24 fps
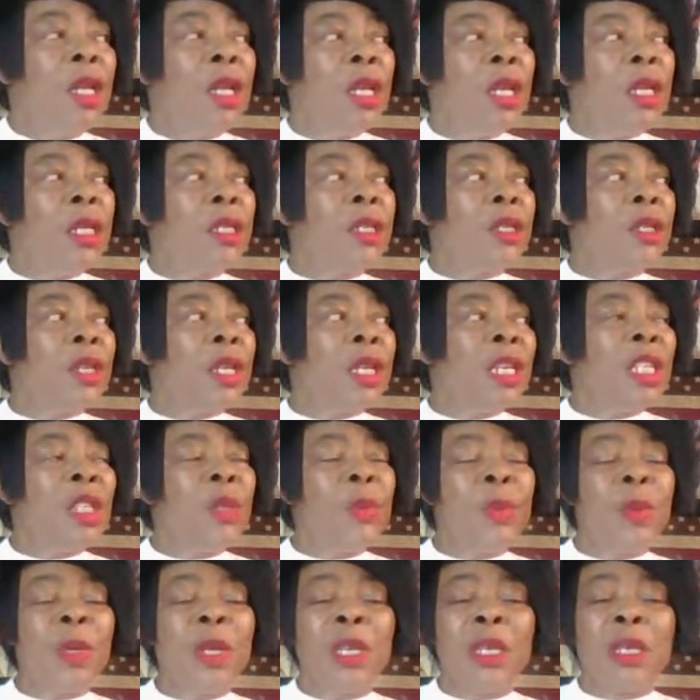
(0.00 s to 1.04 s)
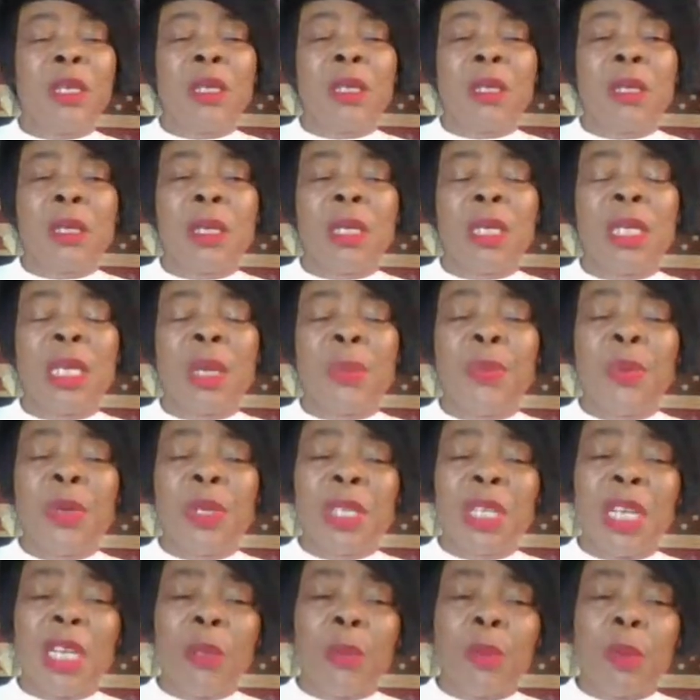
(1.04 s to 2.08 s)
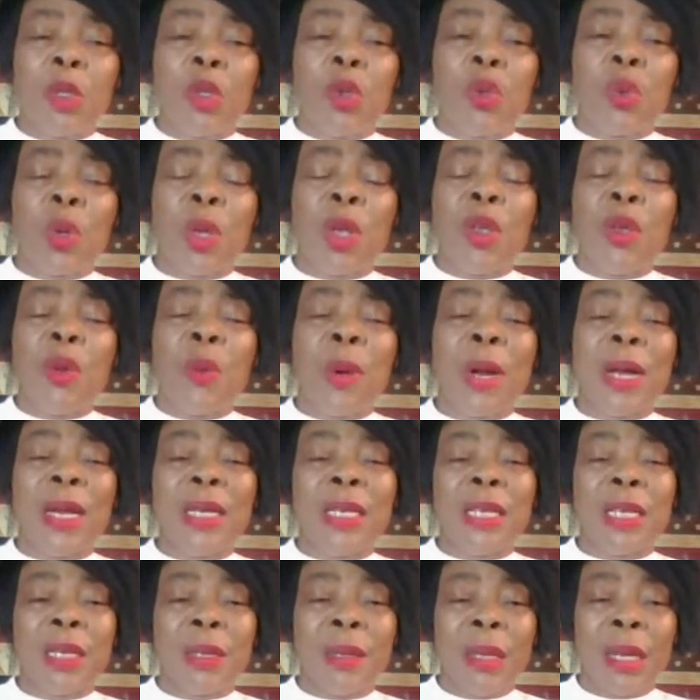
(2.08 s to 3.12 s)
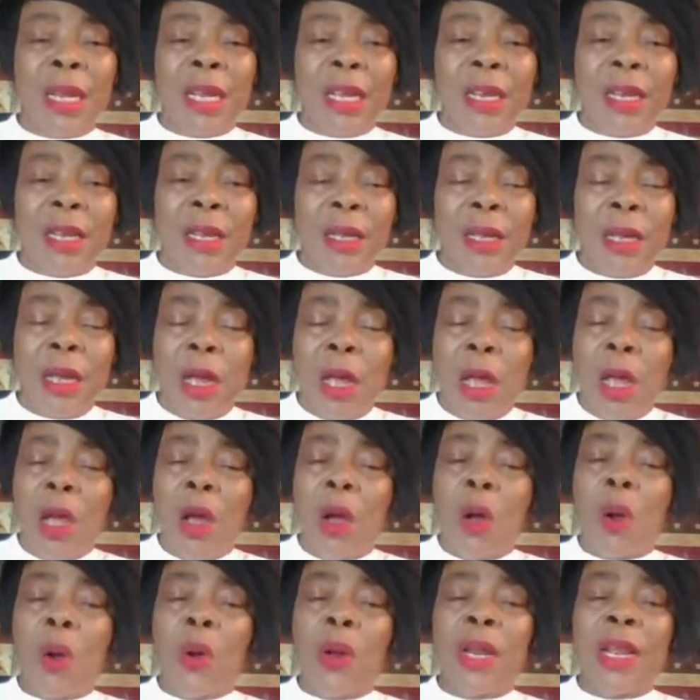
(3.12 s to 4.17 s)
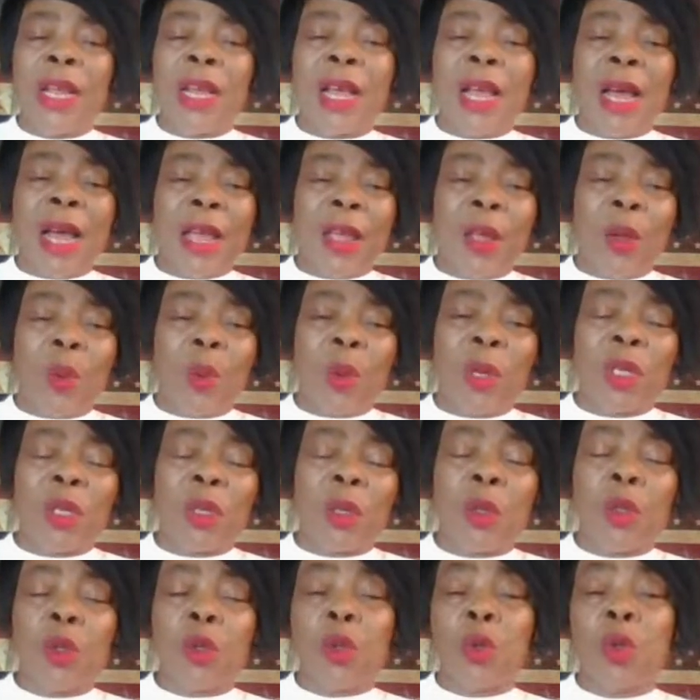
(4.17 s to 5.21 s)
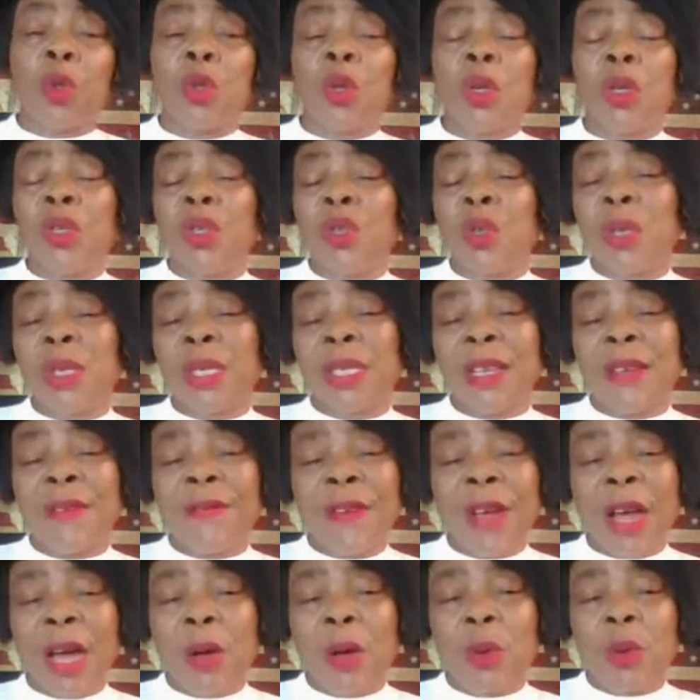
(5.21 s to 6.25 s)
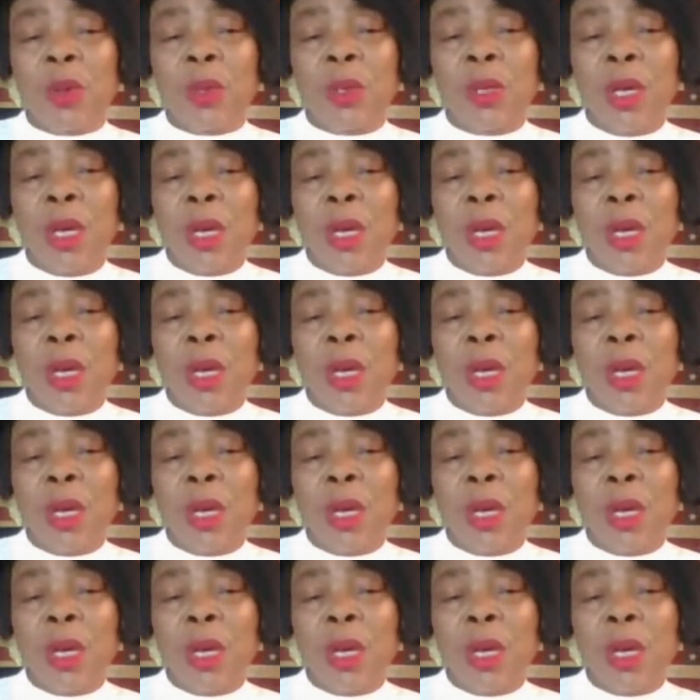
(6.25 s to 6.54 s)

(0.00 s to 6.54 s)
it's a business between you and the lady or the guy in question to sort yourself out.